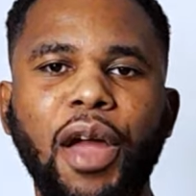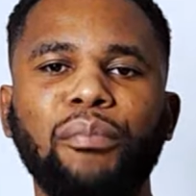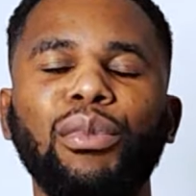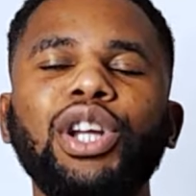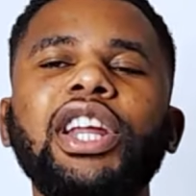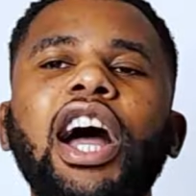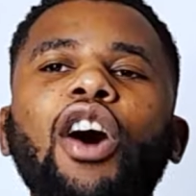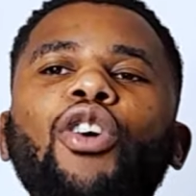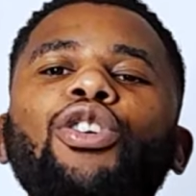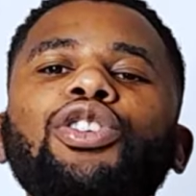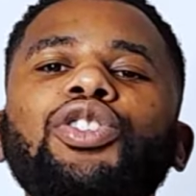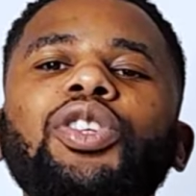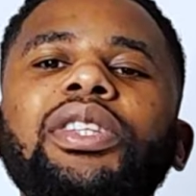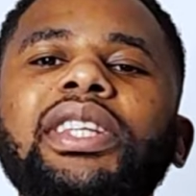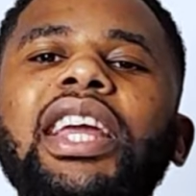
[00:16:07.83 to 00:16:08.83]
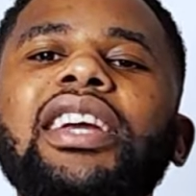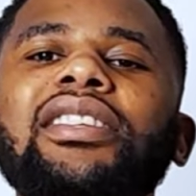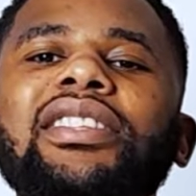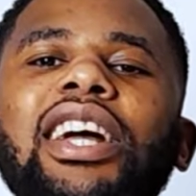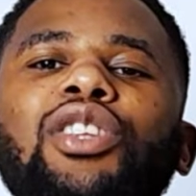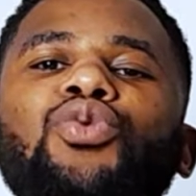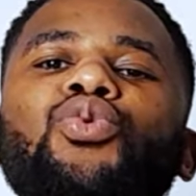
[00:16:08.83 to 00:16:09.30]
But there are also
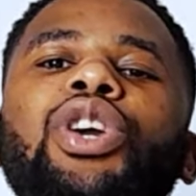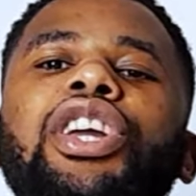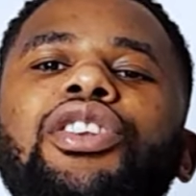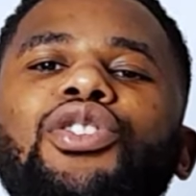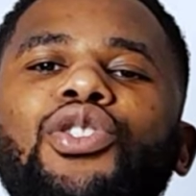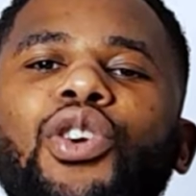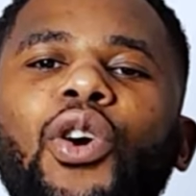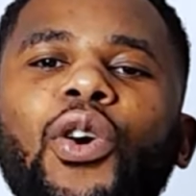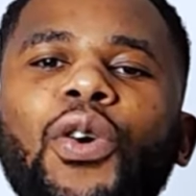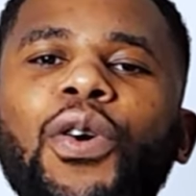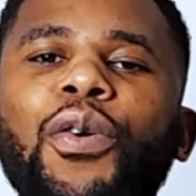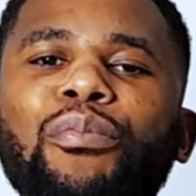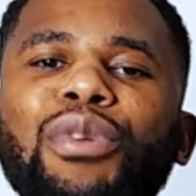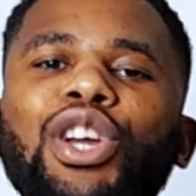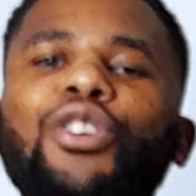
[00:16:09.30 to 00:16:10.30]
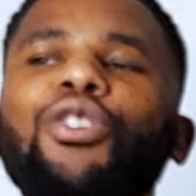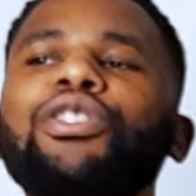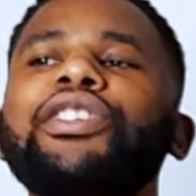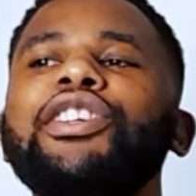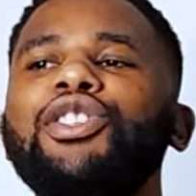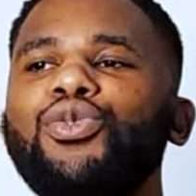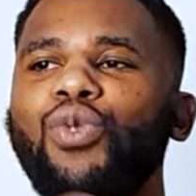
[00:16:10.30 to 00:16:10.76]
things that we know
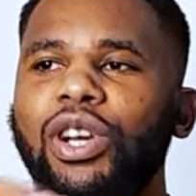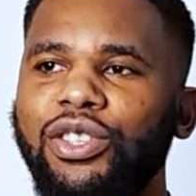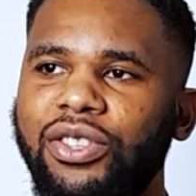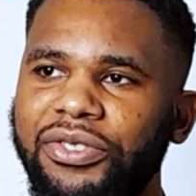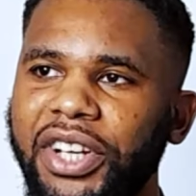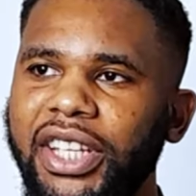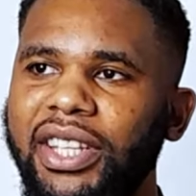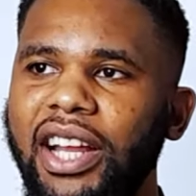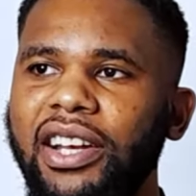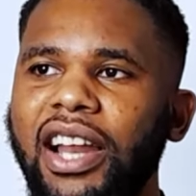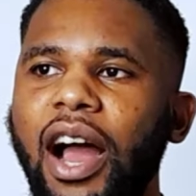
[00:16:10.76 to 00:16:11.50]
because it was written.